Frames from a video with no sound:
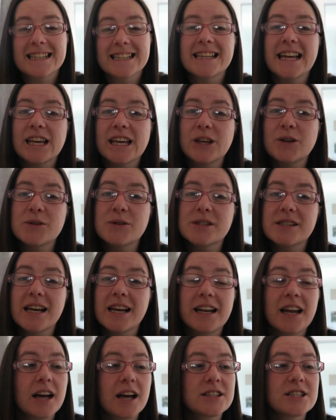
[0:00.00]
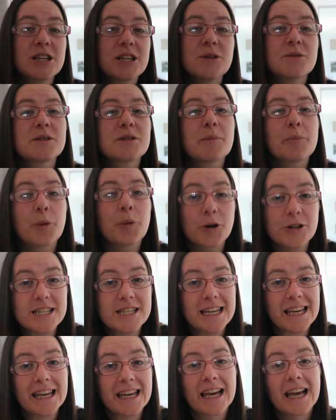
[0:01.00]
They used, they learned to use the
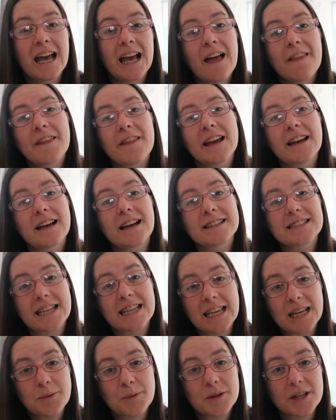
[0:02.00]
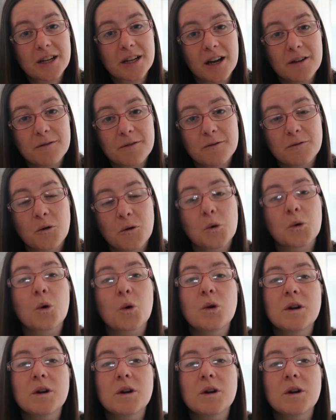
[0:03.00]
potty, they learned to eat with a knife and fork.